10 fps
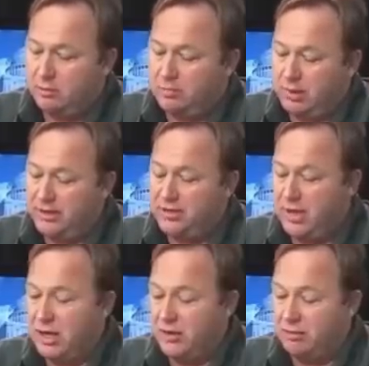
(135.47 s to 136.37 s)
Yeah,
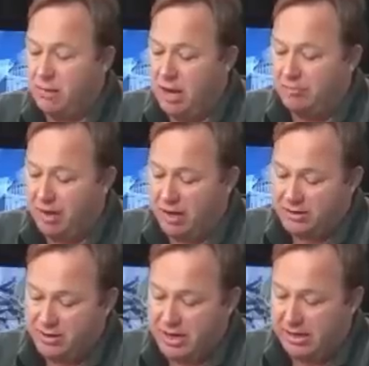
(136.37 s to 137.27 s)
replacing another mob
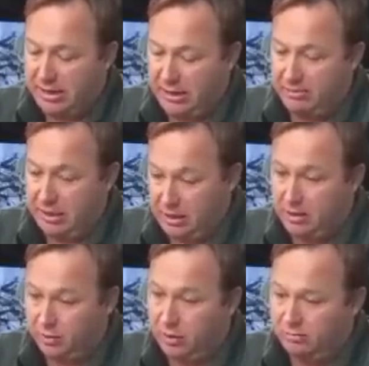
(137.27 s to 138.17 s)
boss daily. I mean,
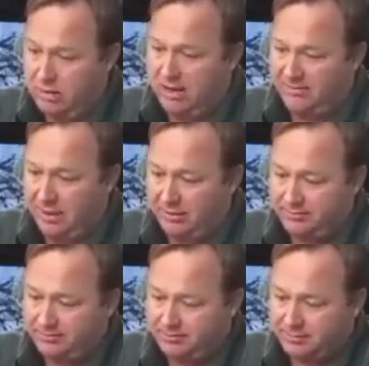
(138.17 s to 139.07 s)
literal mafia.